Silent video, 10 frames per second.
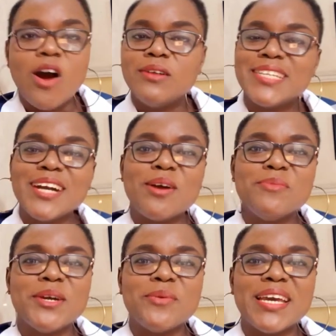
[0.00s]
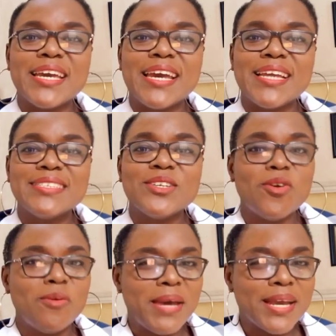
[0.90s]
Until I come your way again,
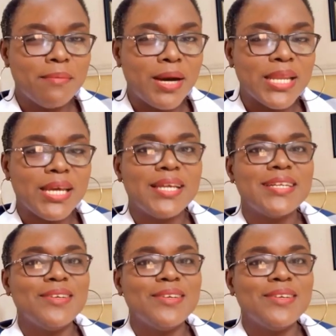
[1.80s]
go make money.